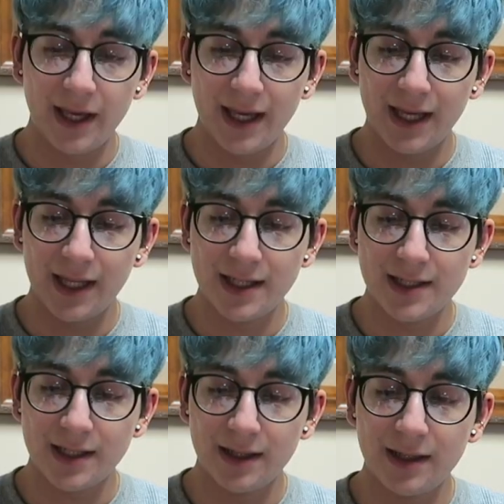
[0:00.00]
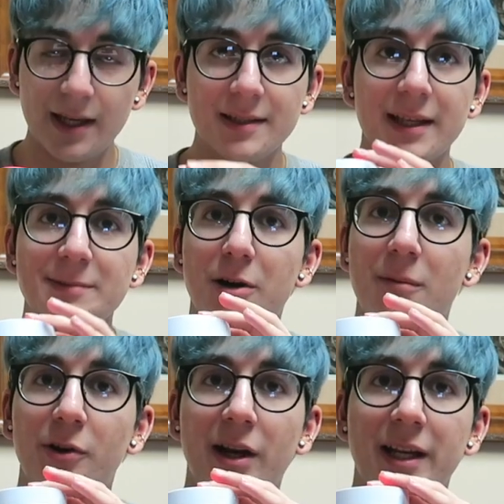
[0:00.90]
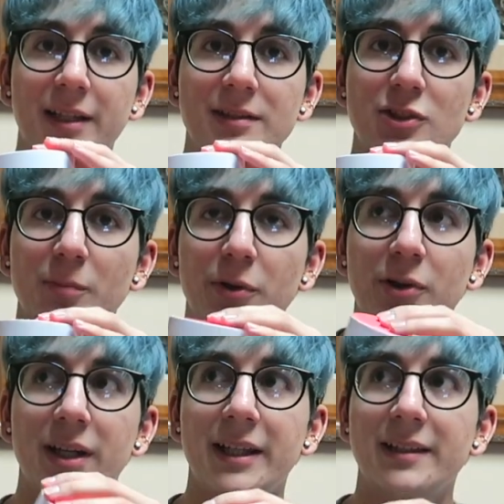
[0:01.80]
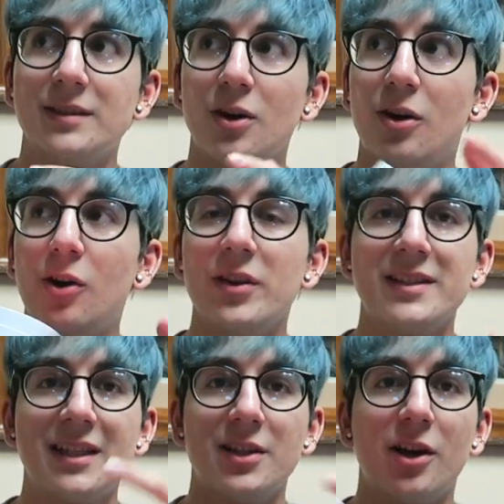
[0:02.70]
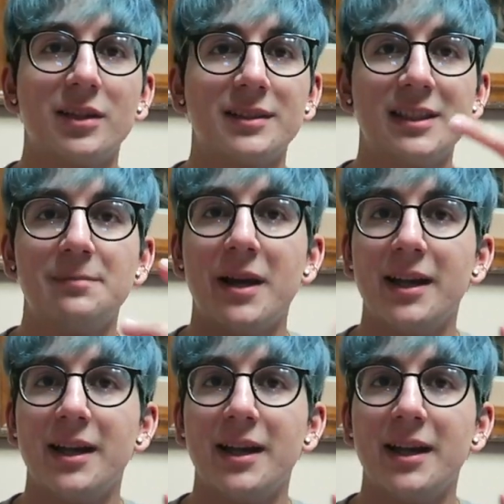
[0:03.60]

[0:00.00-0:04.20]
And this has pomegranate, super greens, all these antioxidants,